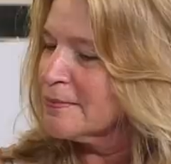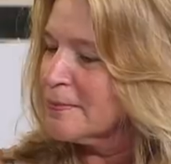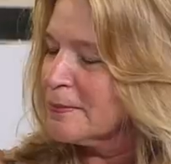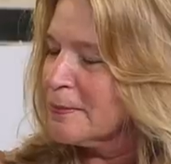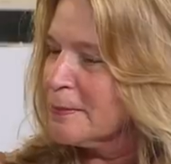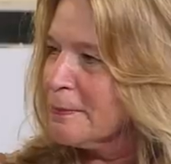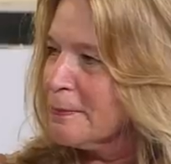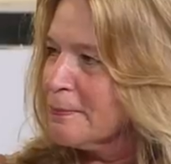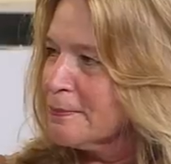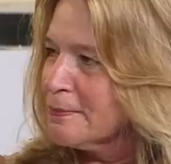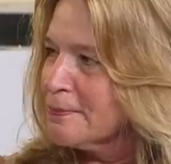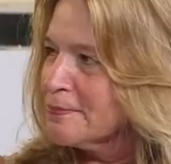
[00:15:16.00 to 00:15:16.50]

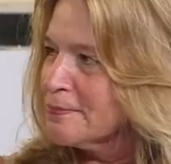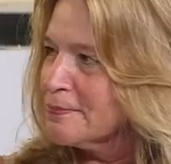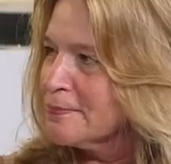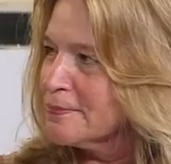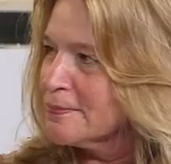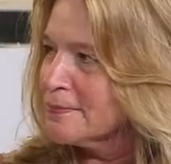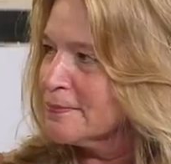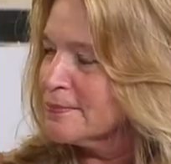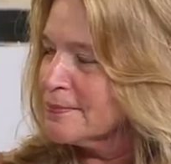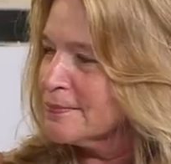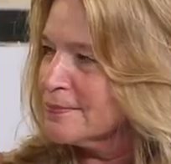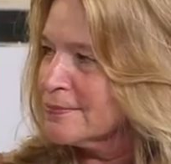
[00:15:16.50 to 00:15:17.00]

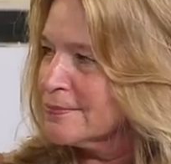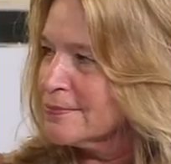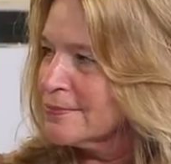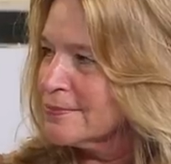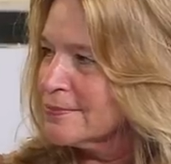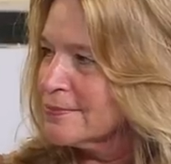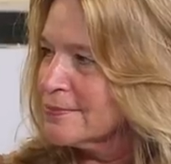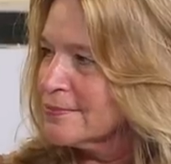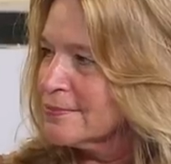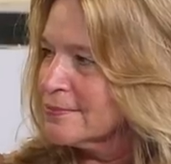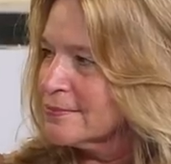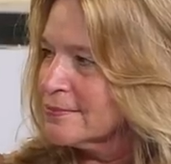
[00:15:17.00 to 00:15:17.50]

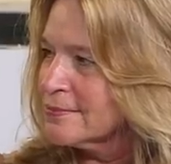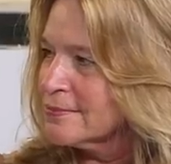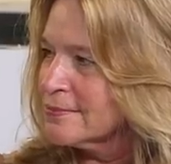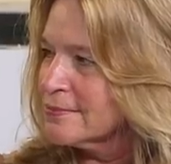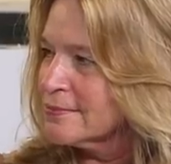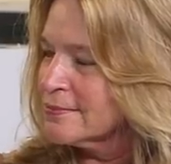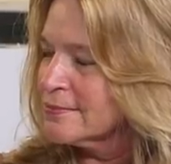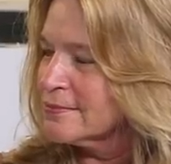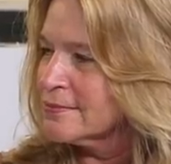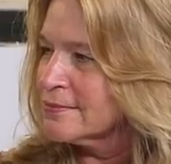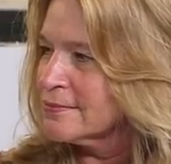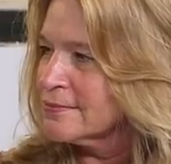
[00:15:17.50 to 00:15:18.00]

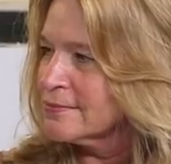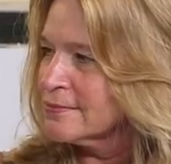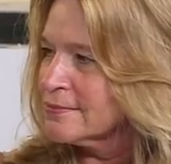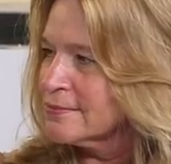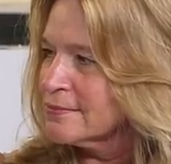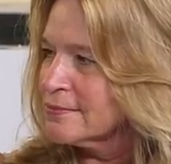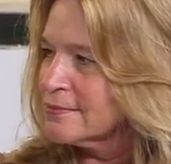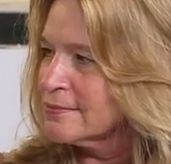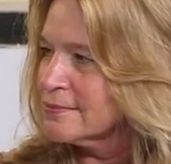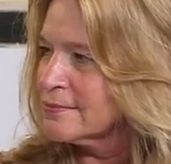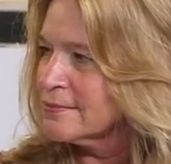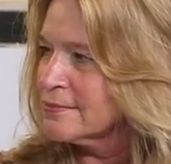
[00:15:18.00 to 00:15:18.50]

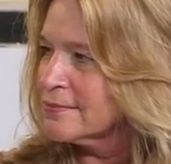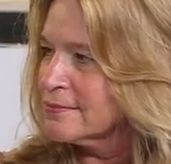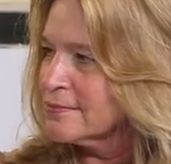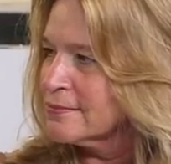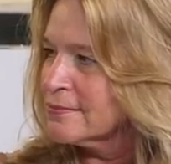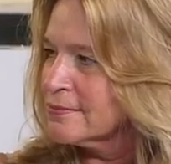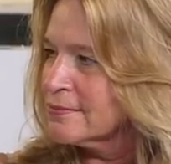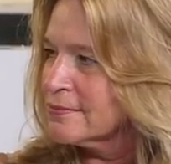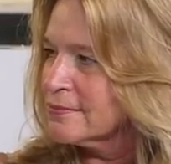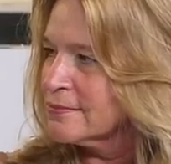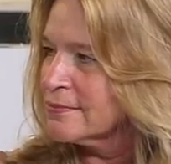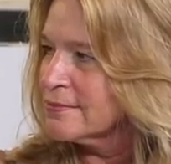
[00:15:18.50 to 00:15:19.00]

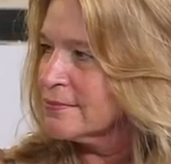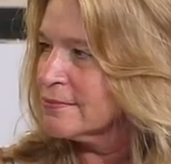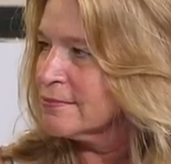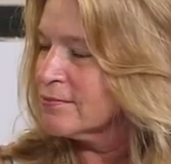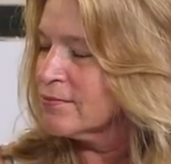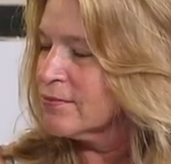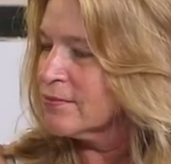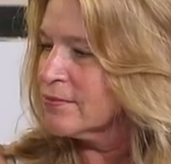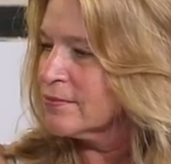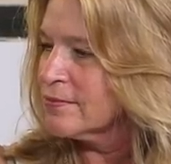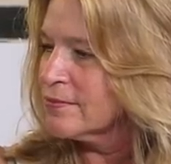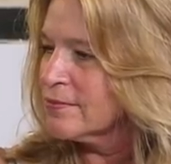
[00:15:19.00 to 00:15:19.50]

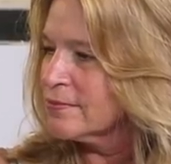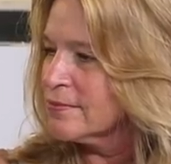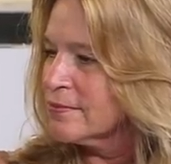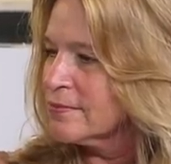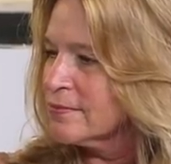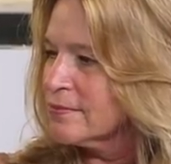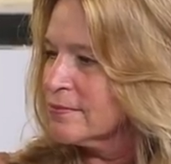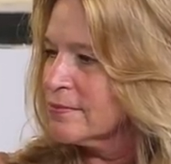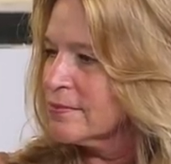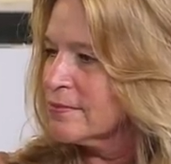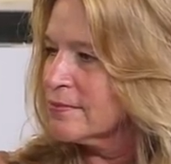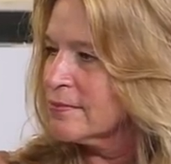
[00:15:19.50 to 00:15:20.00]

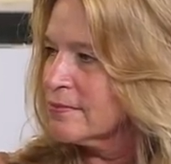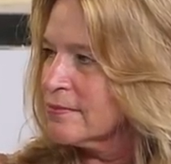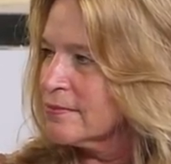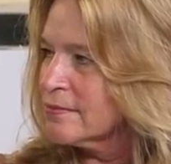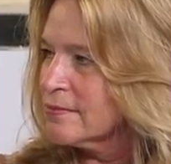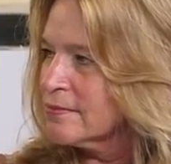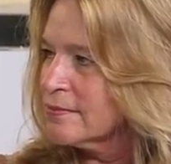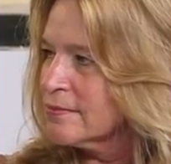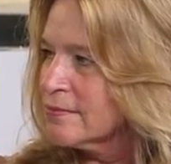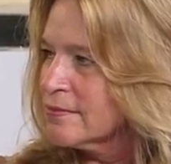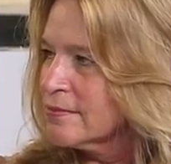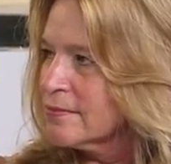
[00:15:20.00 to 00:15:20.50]

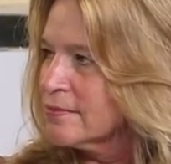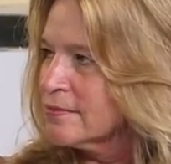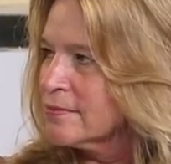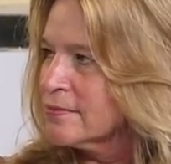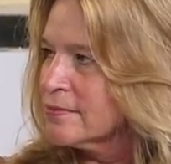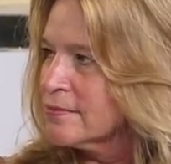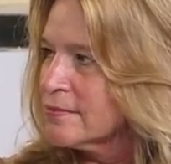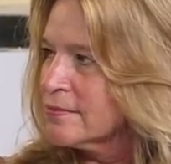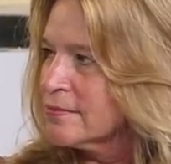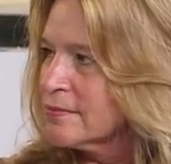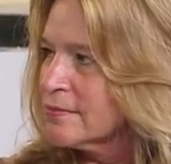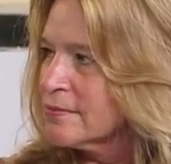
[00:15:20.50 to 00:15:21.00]

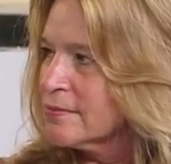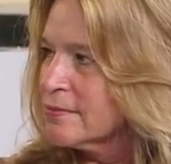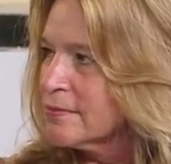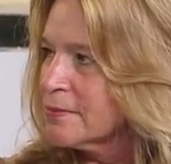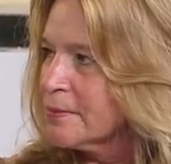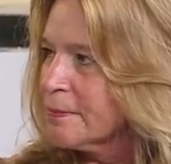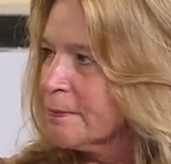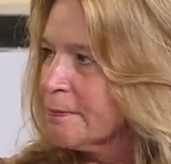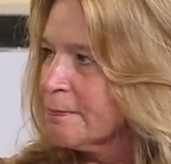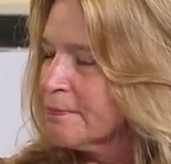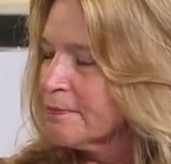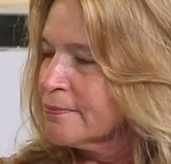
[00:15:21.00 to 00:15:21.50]

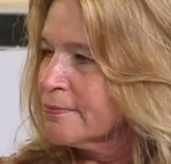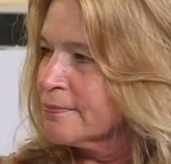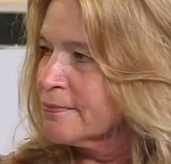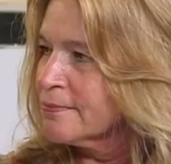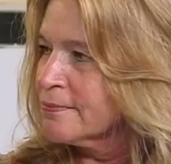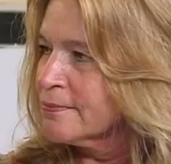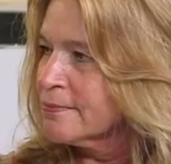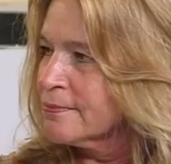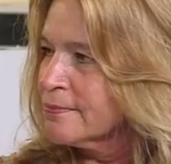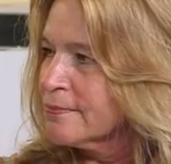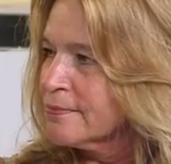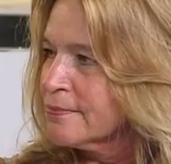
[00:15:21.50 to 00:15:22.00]

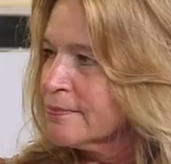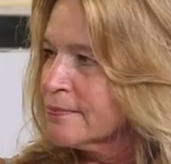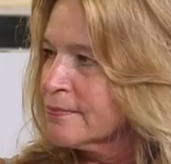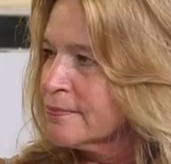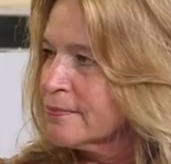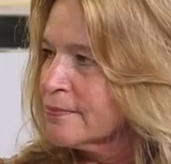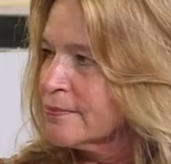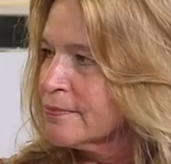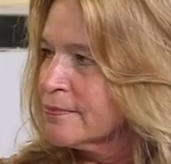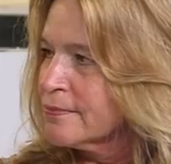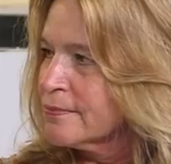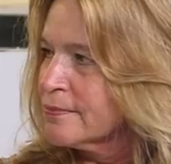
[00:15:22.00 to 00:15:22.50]

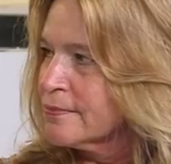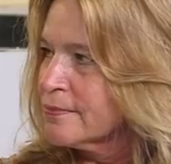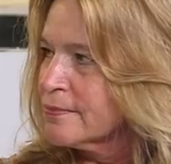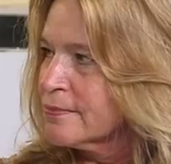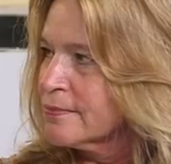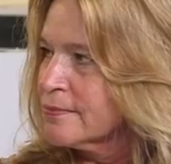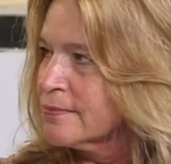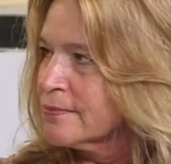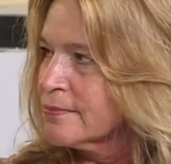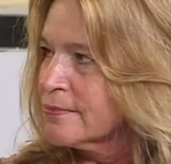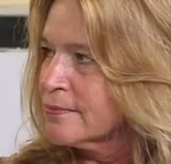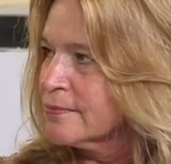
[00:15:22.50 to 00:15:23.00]

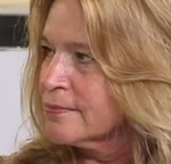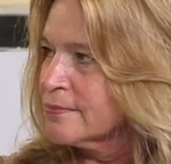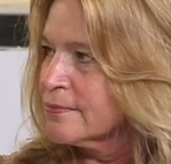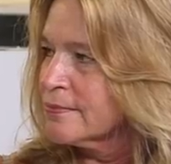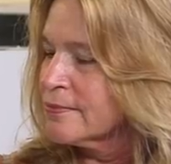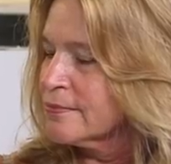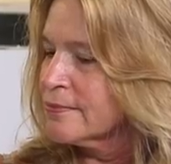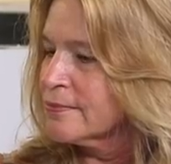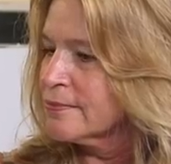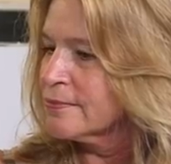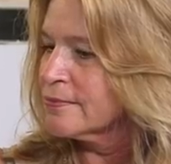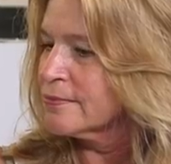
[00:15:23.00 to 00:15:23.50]

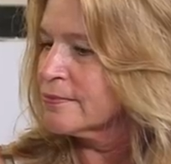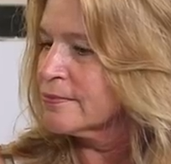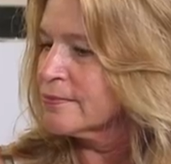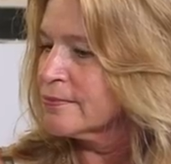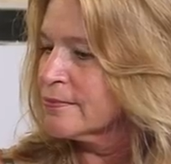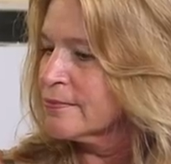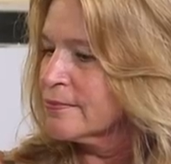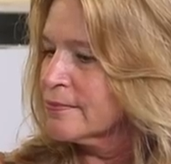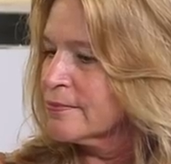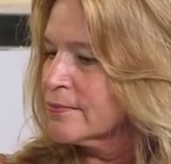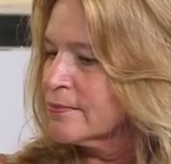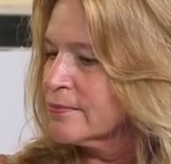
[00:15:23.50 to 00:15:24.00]

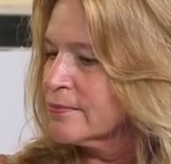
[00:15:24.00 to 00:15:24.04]
This person isn't speaking.